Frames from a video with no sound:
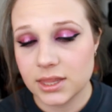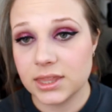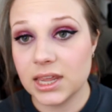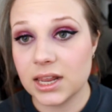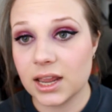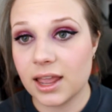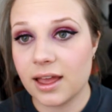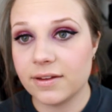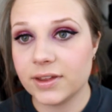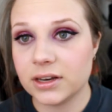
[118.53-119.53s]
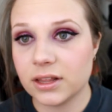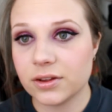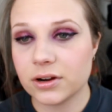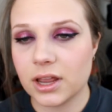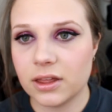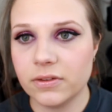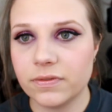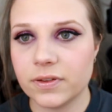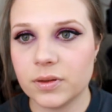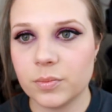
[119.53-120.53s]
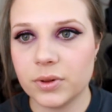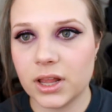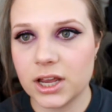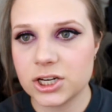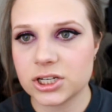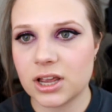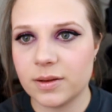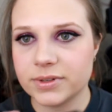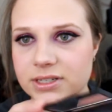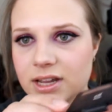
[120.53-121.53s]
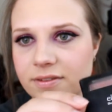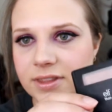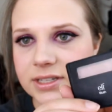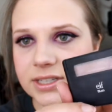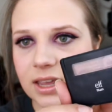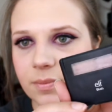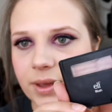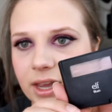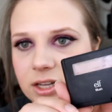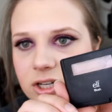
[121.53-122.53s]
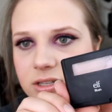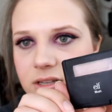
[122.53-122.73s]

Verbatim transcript: Then I have another e.l.f. blush. Um, it's kind of in the same package as